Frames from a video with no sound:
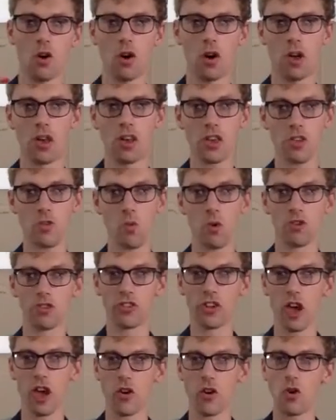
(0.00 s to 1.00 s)

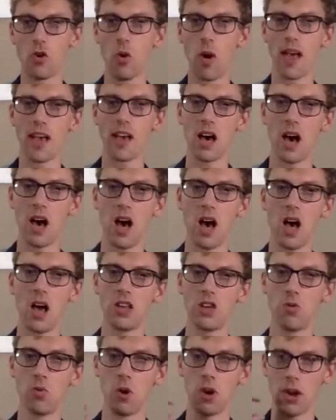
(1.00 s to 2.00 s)
to go quicker,
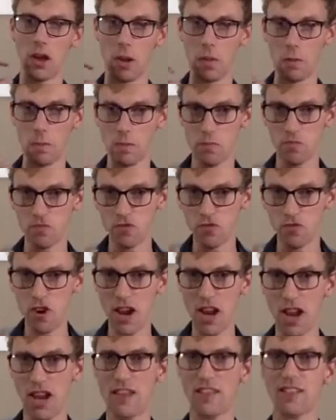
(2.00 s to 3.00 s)
you want
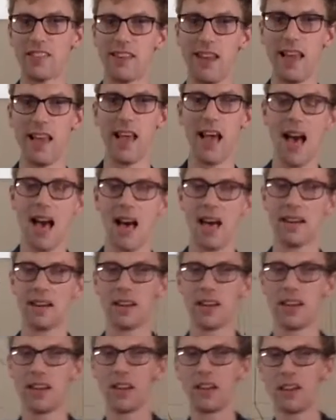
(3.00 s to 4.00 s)
really slick
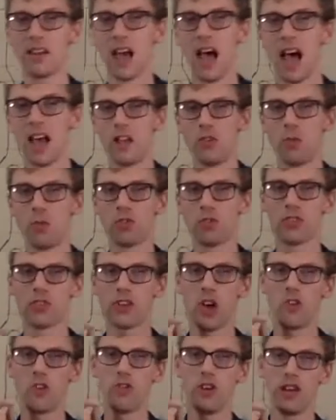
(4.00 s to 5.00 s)
handling, and you want to
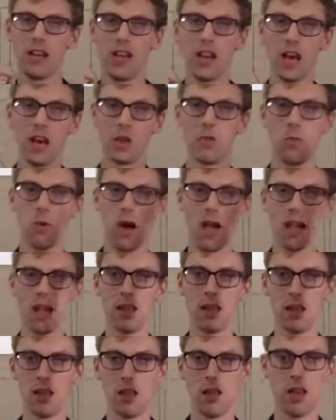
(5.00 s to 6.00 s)
go really lightweight,
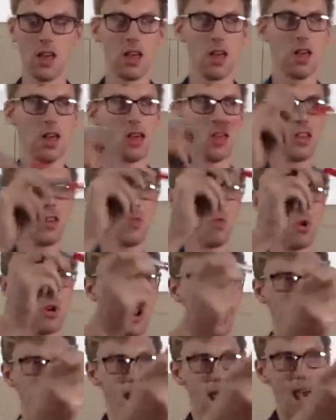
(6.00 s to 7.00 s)
you
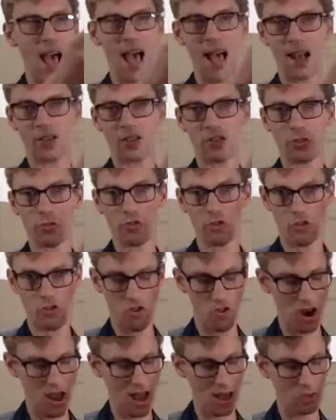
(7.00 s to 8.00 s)
want an axle to
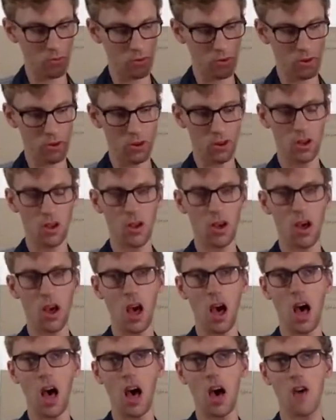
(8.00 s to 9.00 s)
crown
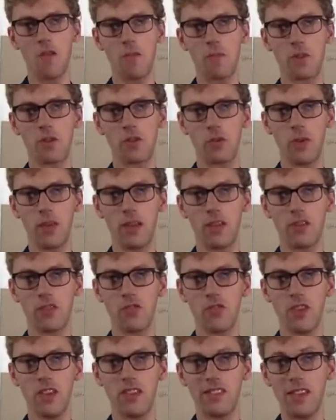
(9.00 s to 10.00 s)
of between
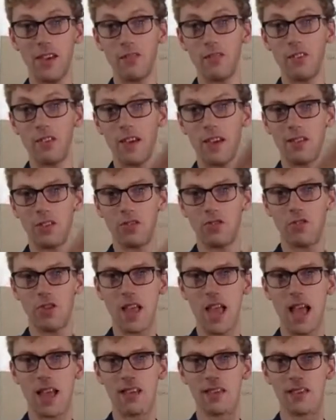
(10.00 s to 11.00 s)
370 and
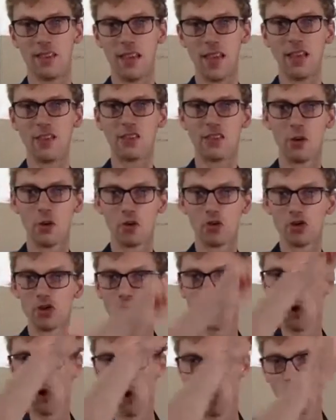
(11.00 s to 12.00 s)
380, so
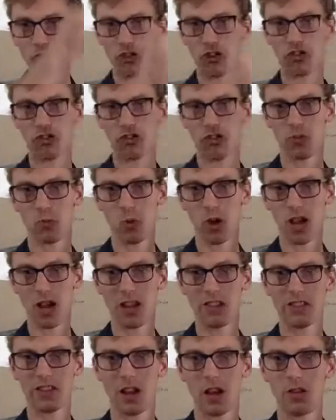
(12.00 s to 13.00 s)
shorter so the wheel
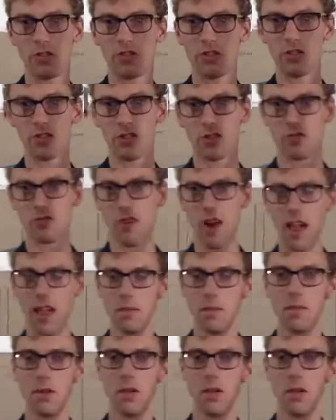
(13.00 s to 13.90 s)
is closer to the frame.